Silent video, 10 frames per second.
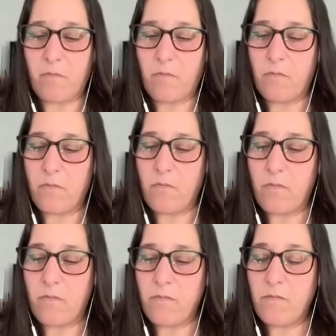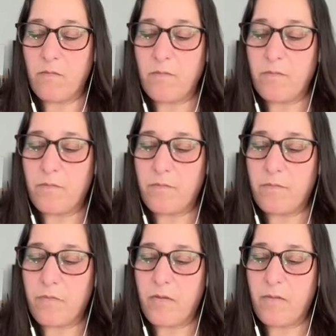
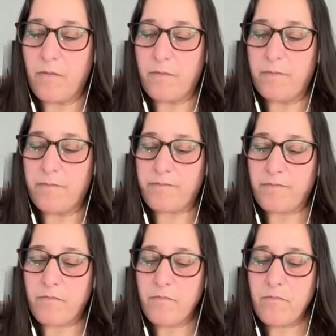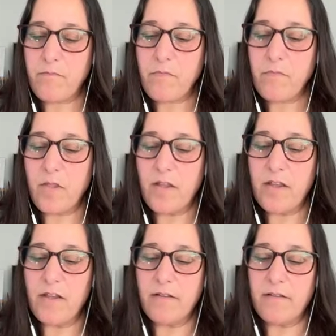
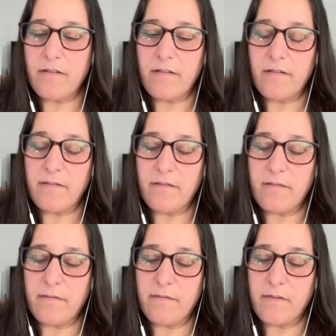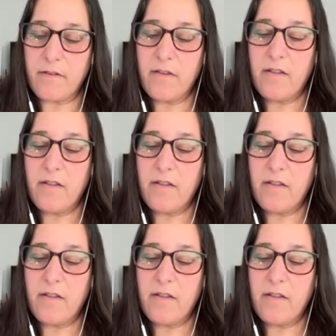[no speech]